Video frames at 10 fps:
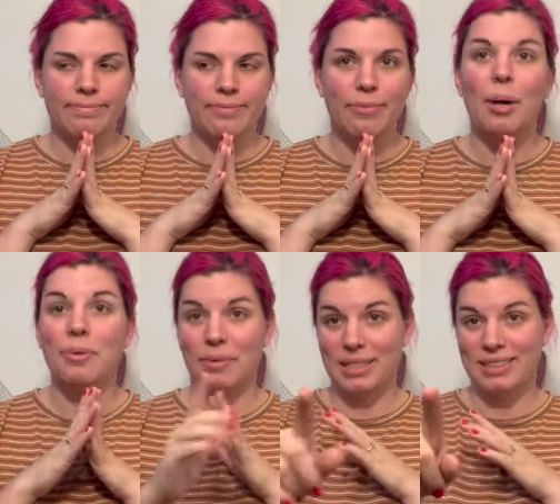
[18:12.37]
Probably
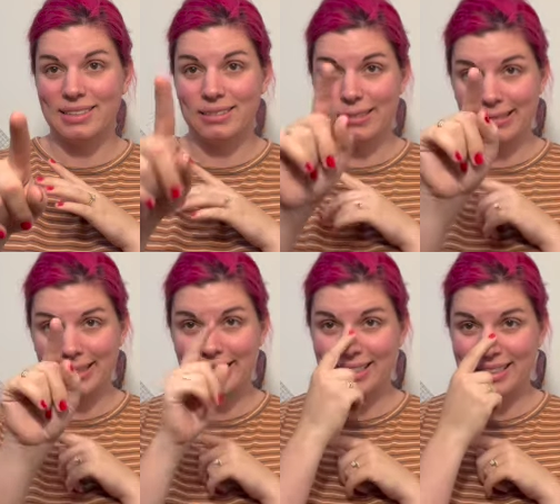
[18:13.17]
because
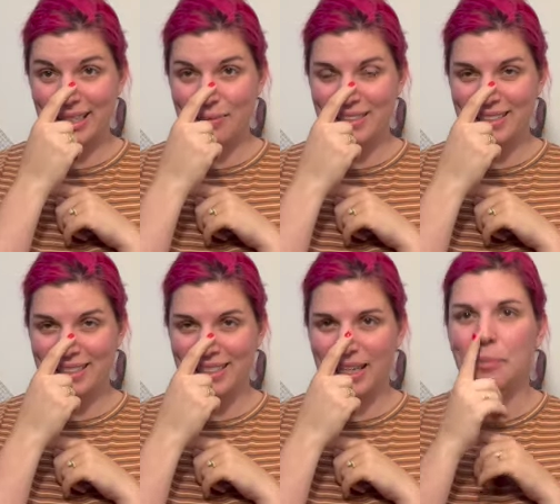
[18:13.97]
the time is
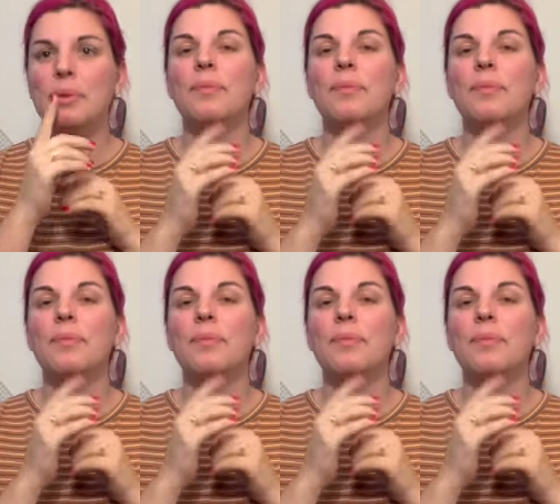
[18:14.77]
ticking up.